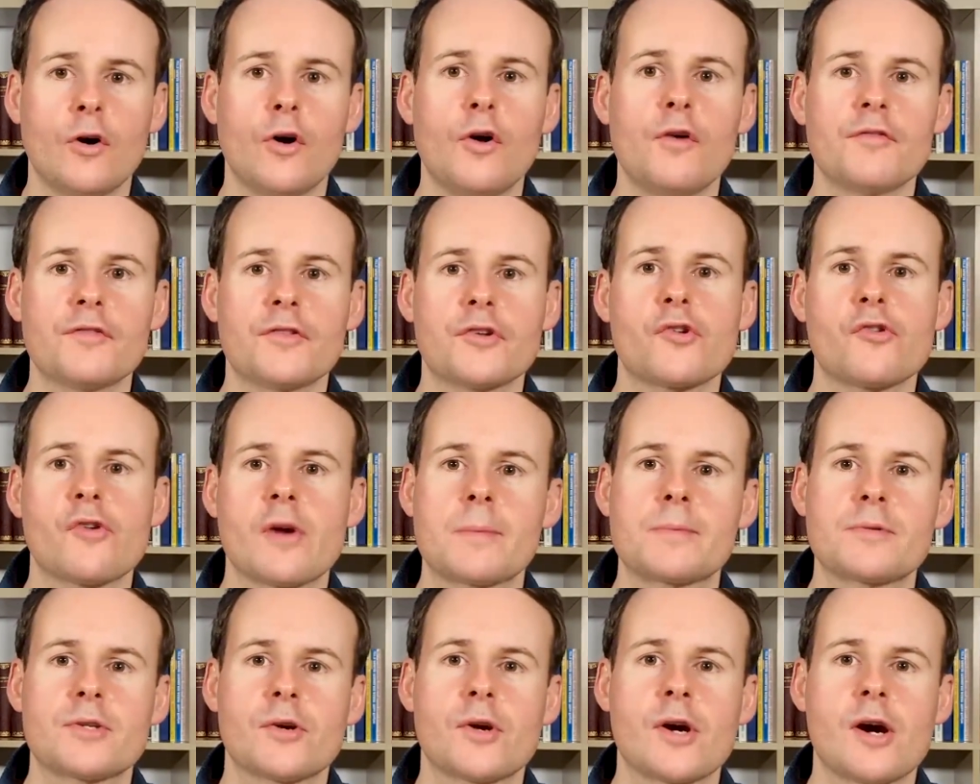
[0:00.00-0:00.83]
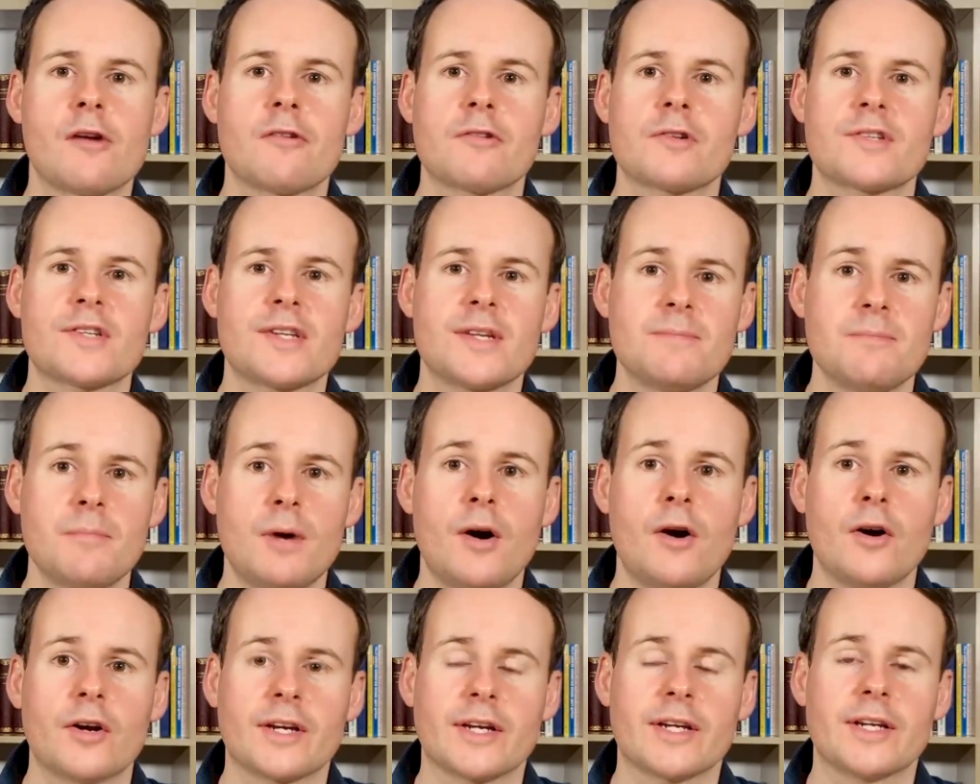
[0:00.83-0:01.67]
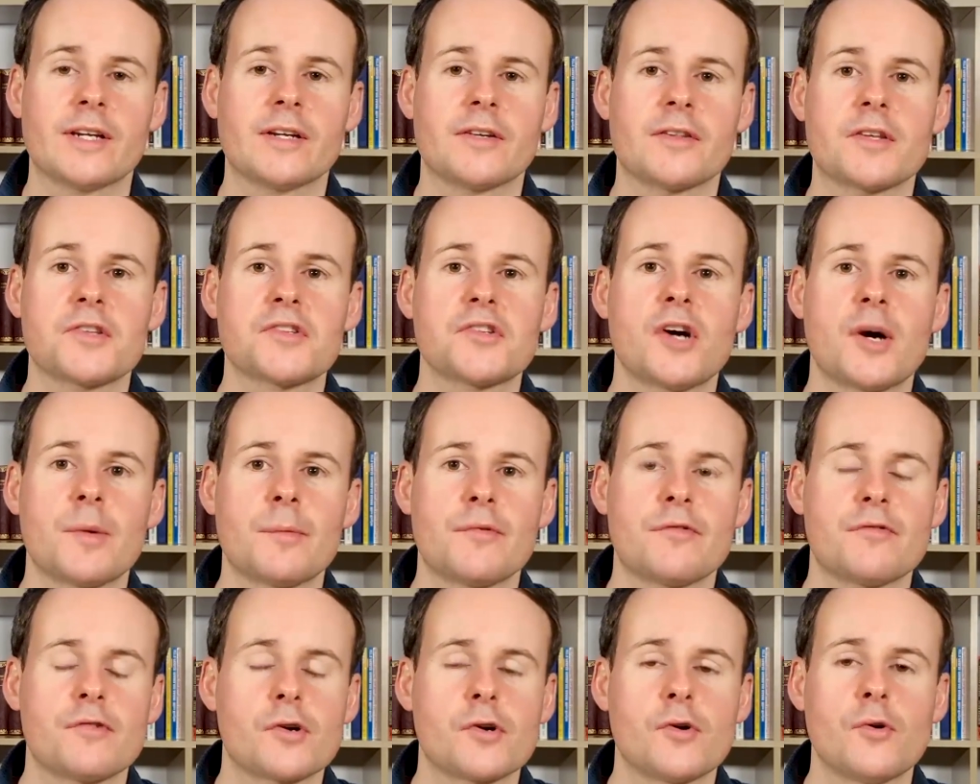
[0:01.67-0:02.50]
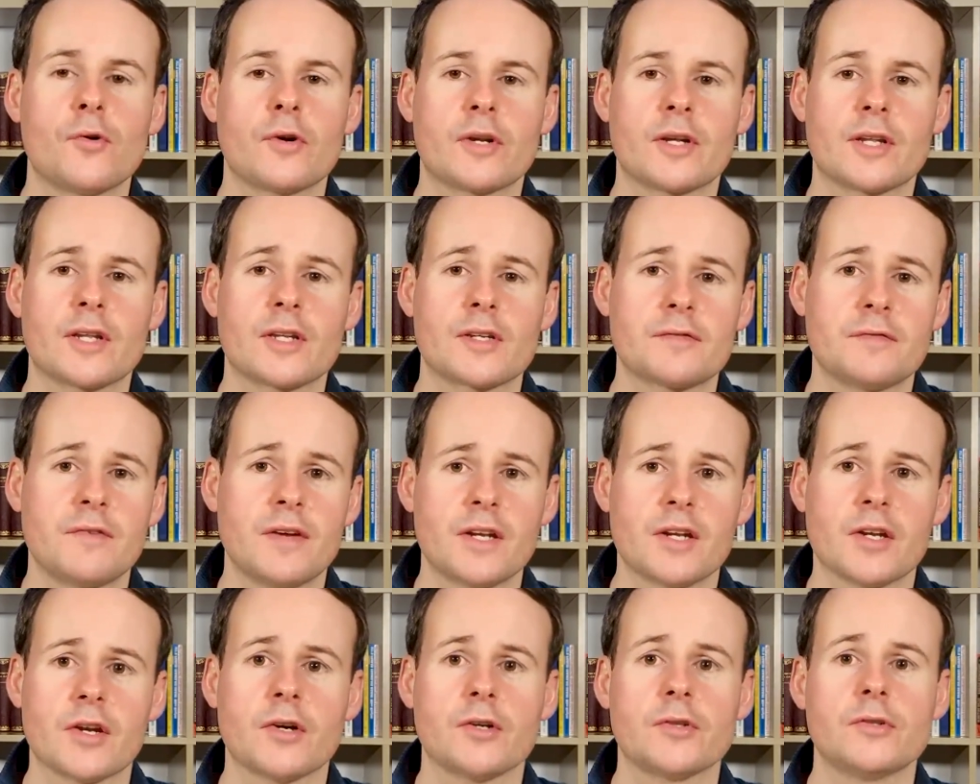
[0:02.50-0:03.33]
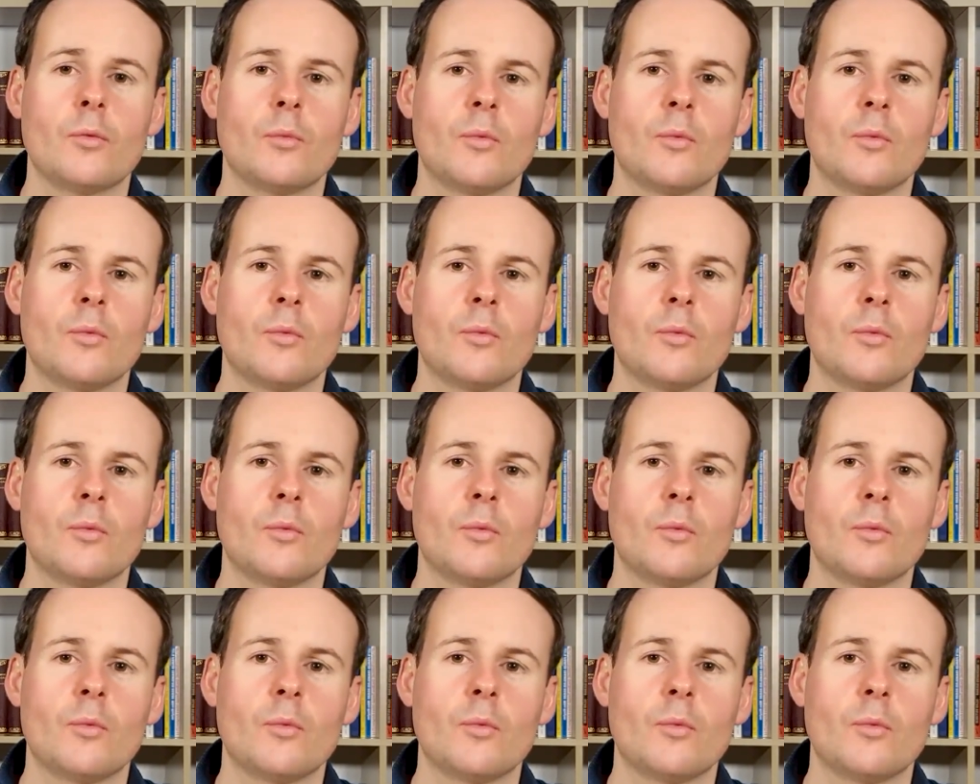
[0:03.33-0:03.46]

of the cryptocurrency market at the time of recording this video,